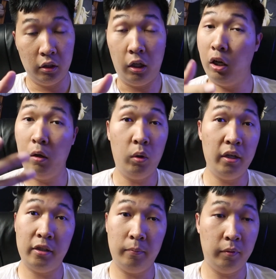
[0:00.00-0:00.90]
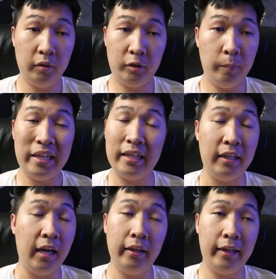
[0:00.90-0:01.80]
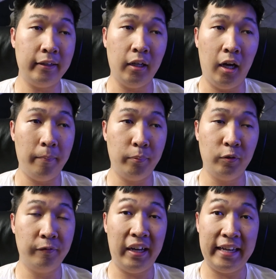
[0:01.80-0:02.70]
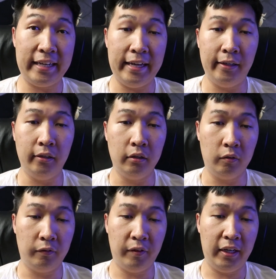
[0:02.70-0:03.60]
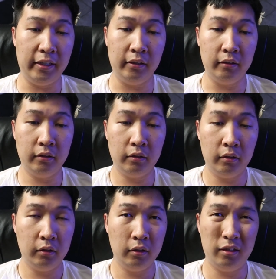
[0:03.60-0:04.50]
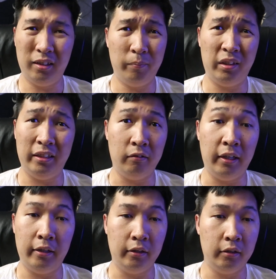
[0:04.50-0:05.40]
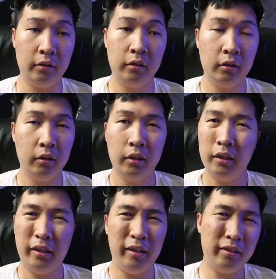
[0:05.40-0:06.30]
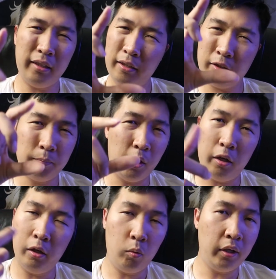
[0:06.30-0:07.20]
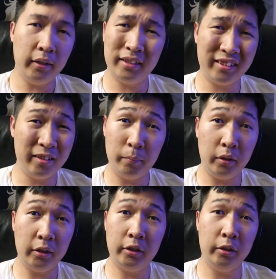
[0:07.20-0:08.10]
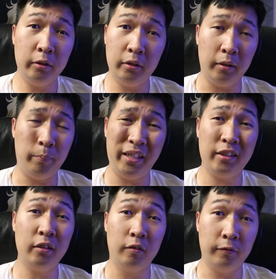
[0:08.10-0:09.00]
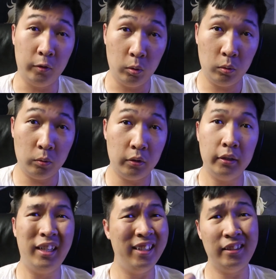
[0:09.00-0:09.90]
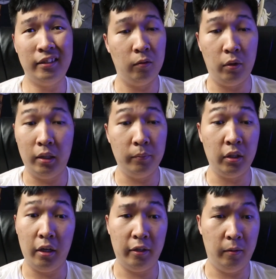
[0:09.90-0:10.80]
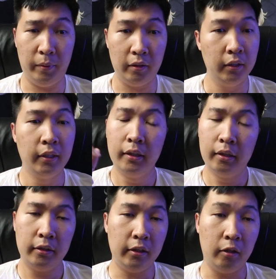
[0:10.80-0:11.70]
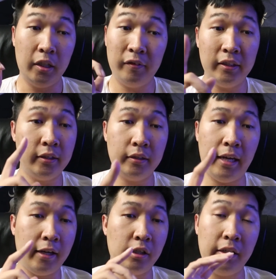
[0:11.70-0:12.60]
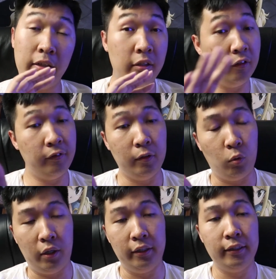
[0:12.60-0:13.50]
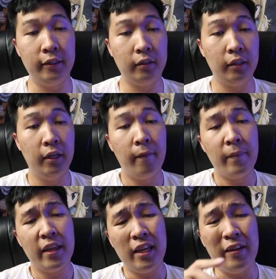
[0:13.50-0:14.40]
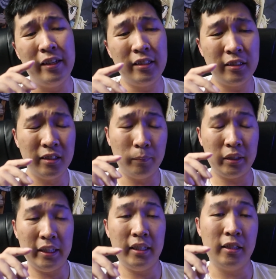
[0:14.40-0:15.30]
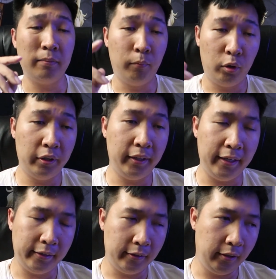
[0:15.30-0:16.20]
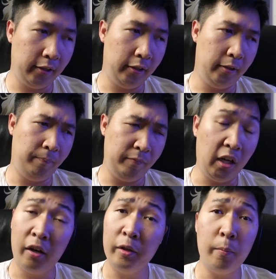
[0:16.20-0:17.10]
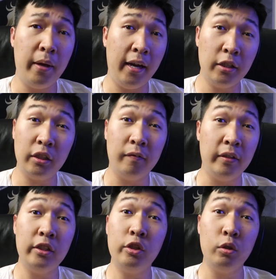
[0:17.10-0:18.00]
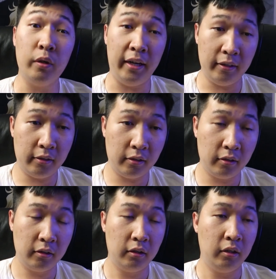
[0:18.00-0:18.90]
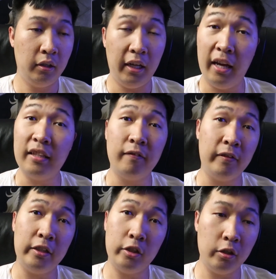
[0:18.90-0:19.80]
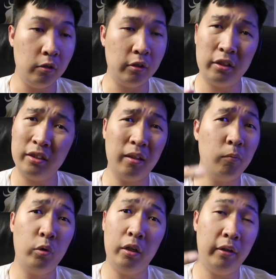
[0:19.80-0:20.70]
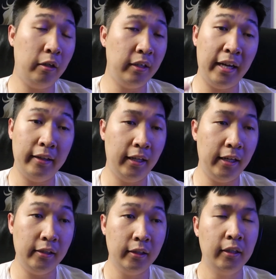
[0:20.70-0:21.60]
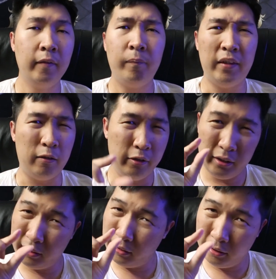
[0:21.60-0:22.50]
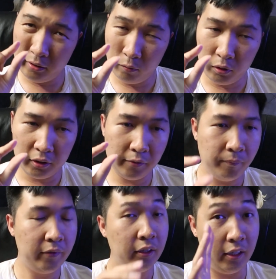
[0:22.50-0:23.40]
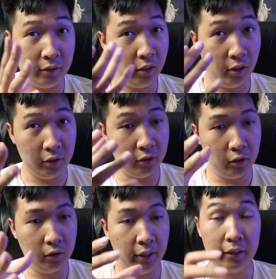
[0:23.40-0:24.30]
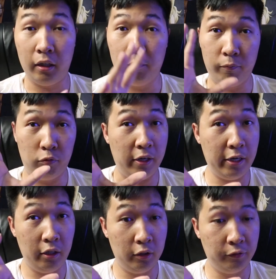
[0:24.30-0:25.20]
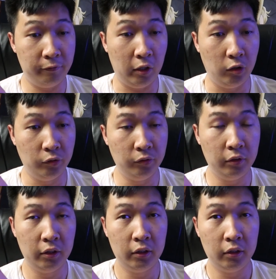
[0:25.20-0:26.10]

are what it's supposed to be and not like the Oppo Find N or Find something rather, it's that smaller one that's similar to the Pixel Fold. That's the one I'm talking about. So if this is actually a different one, if this is something that's more like the Honor Magic V2S, SV2 or somewhere around that line, that really thin one that's also like a regular phone